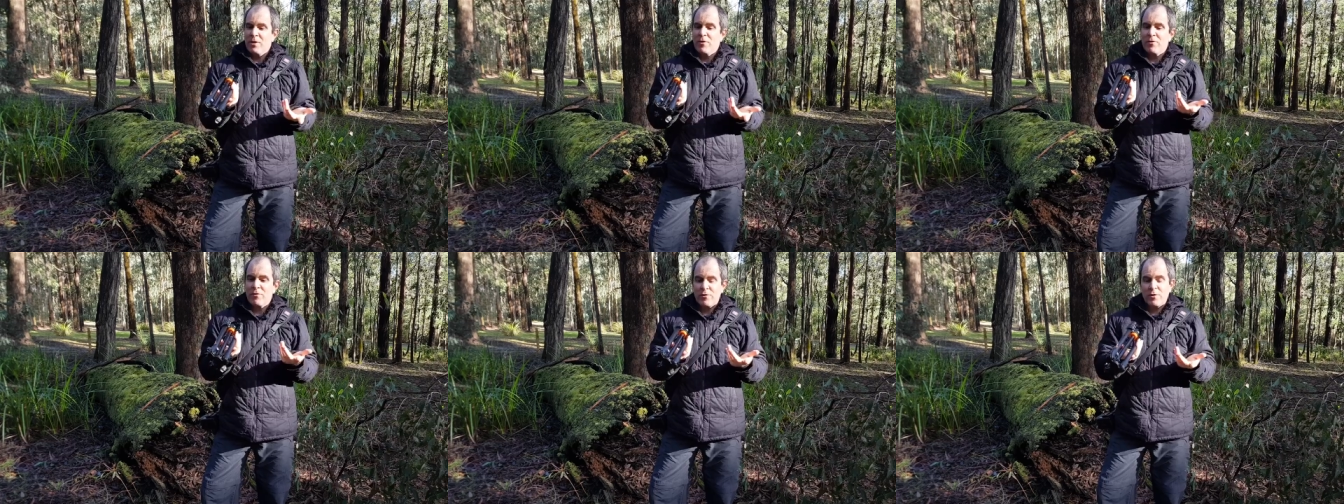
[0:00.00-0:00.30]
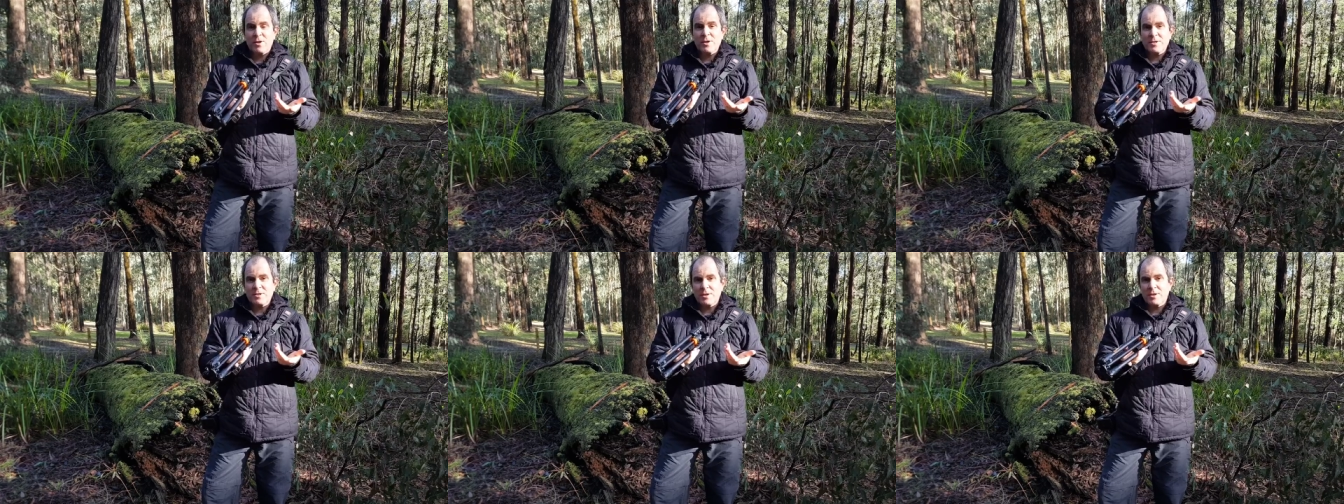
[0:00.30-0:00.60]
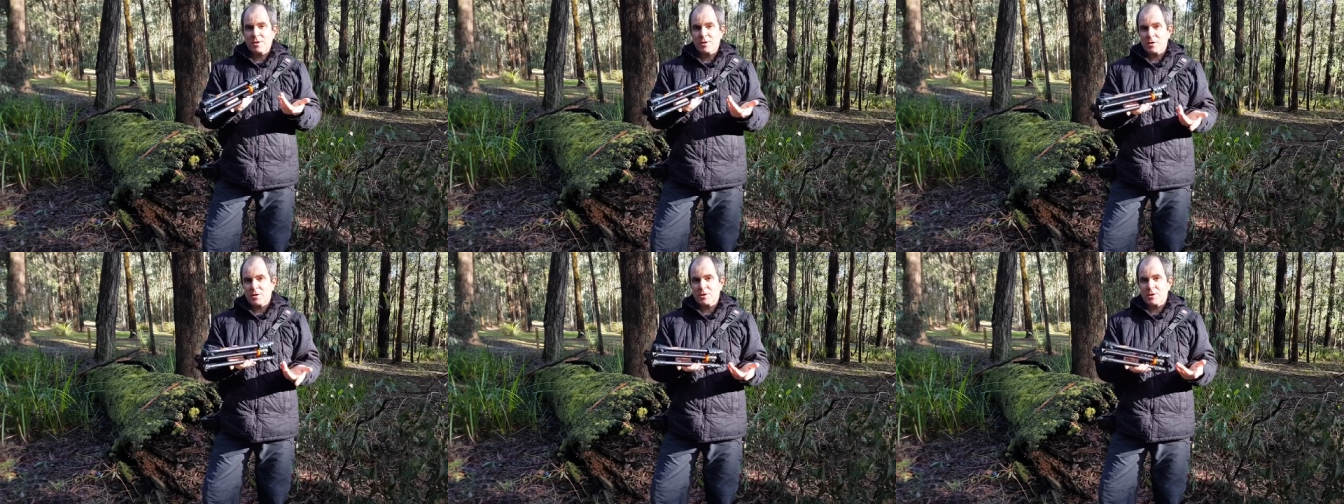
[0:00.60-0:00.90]

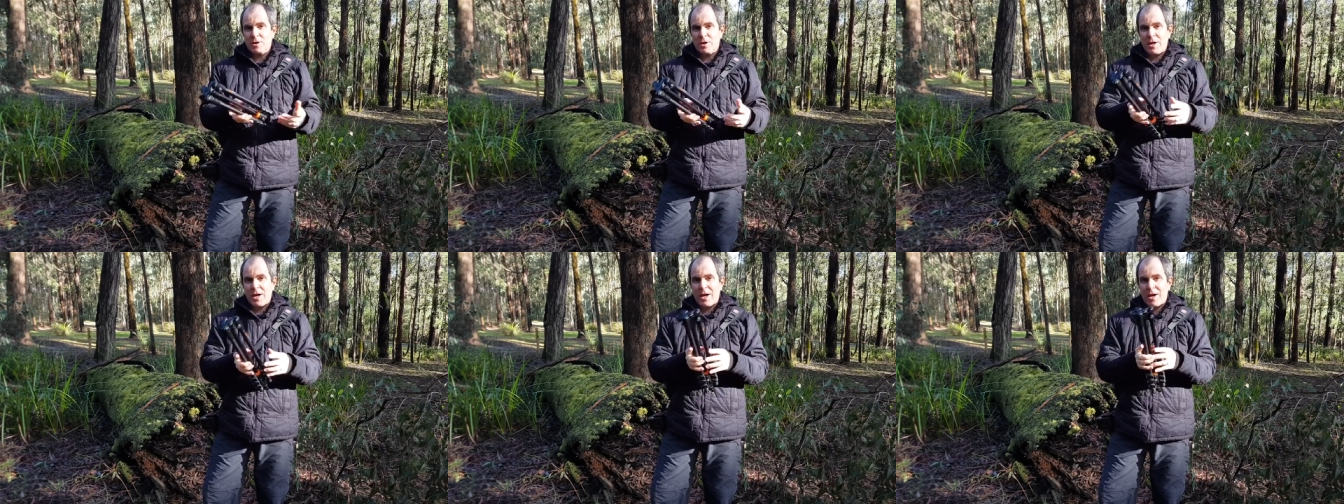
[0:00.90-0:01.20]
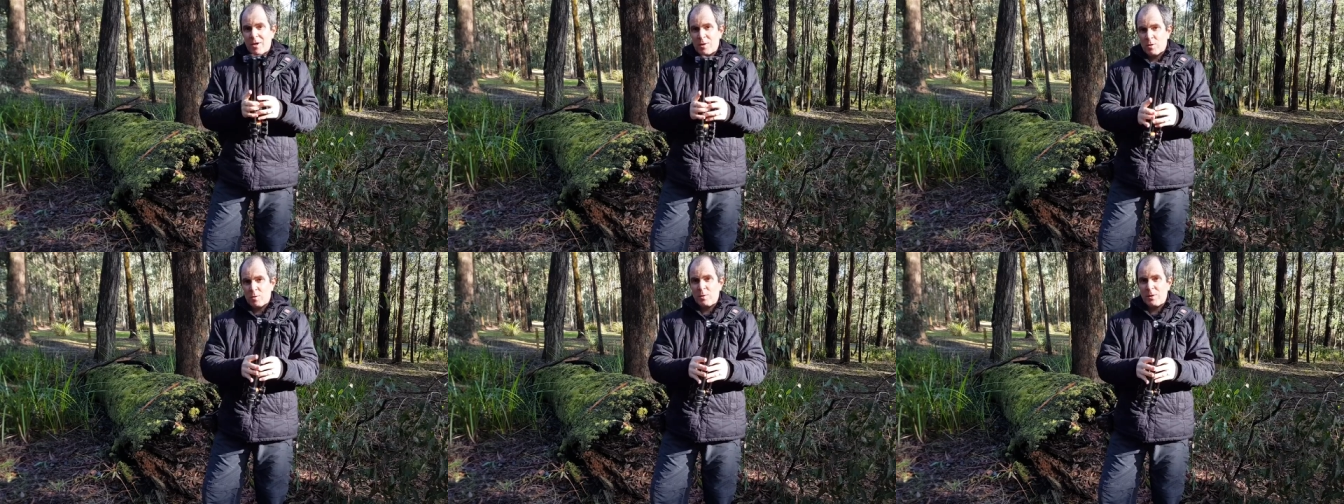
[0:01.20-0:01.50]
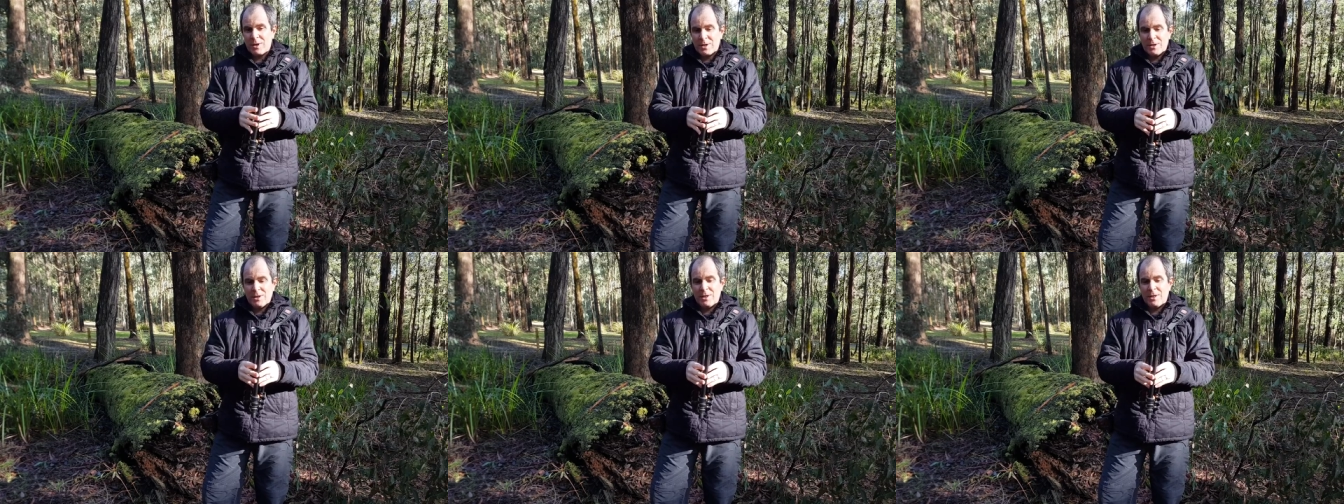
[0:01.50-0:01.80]
Firstly, I'll show you how
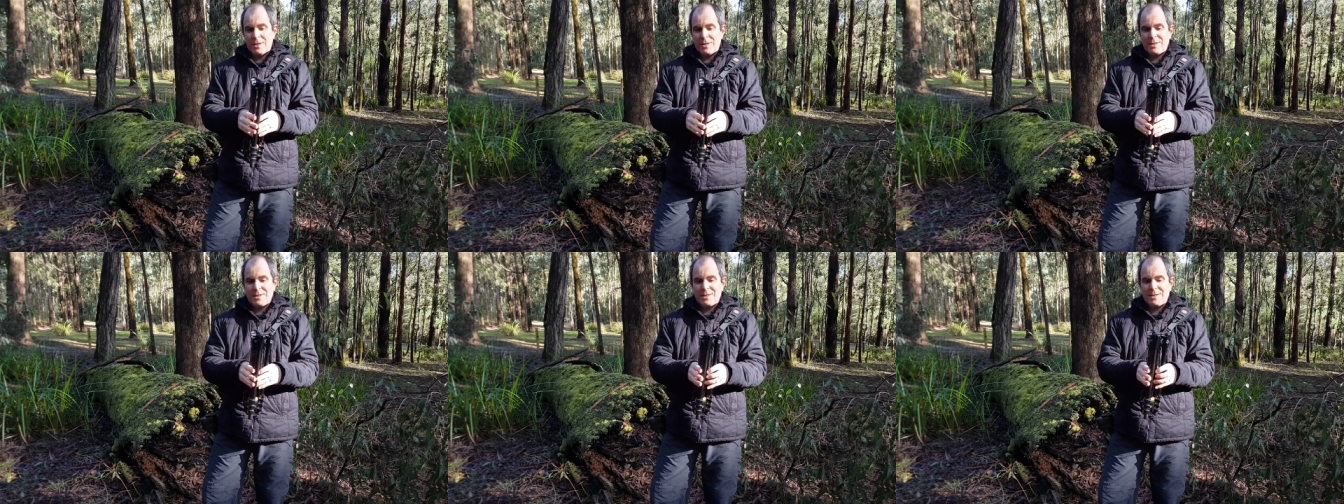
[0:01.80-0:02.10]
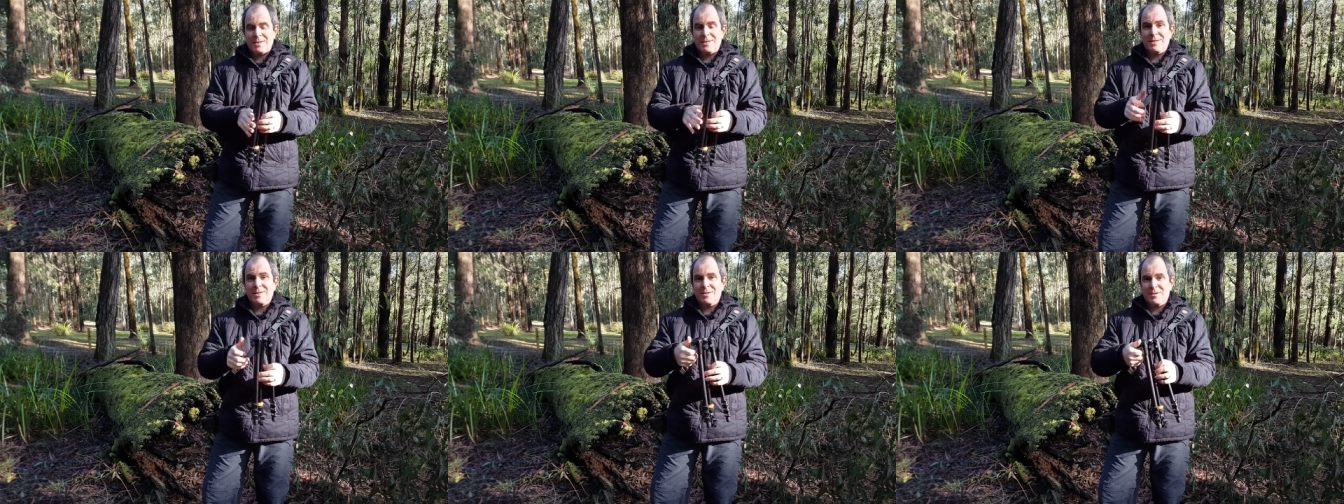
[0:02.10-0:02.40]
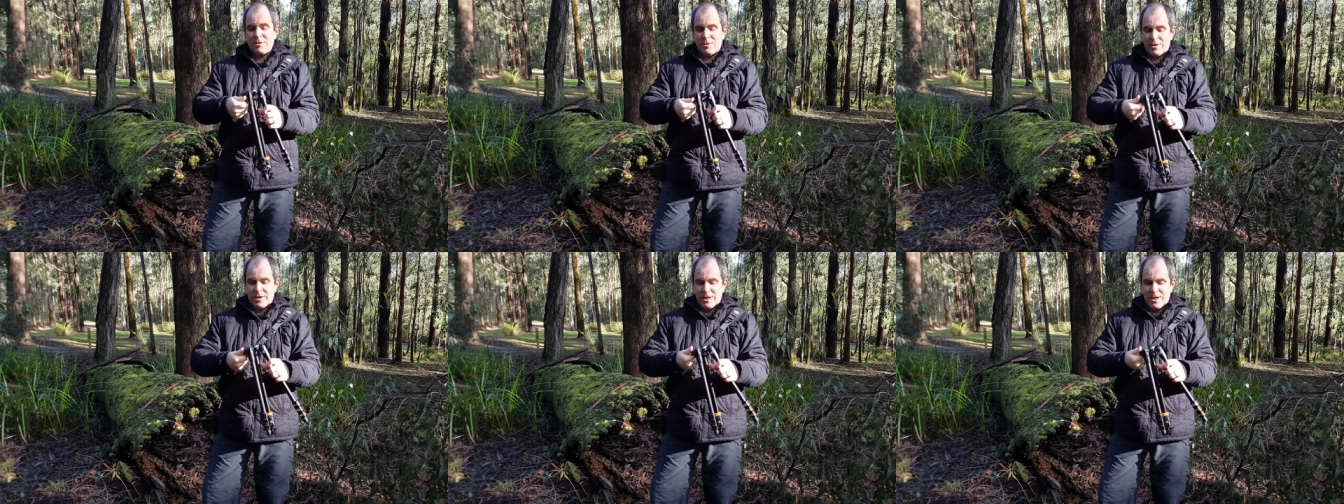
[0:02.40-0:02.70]
quickly you can set this
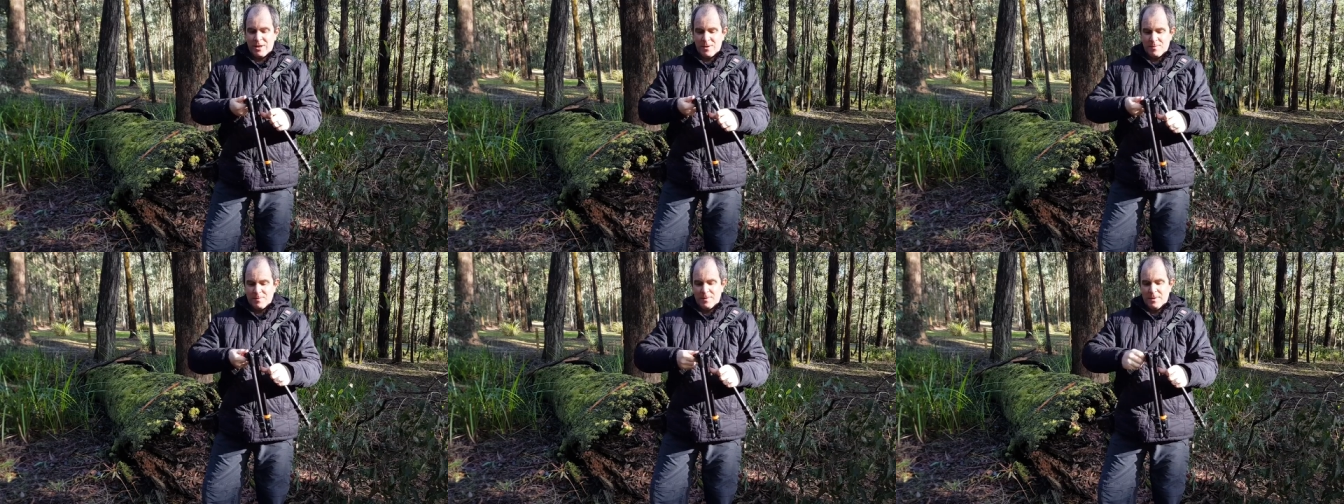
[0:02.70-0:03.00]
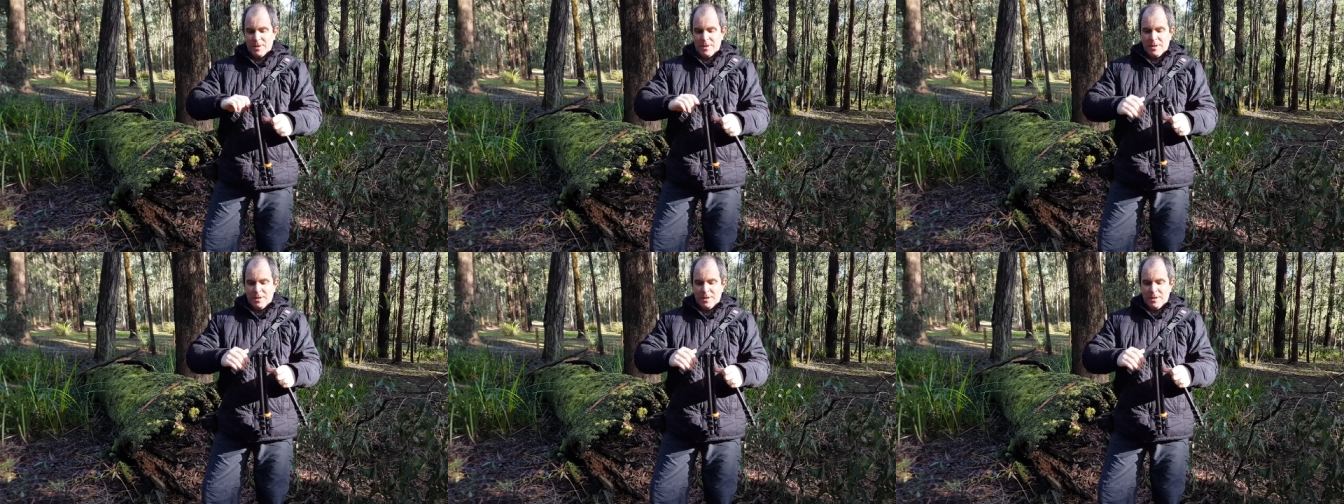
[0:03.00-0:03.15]
guy up.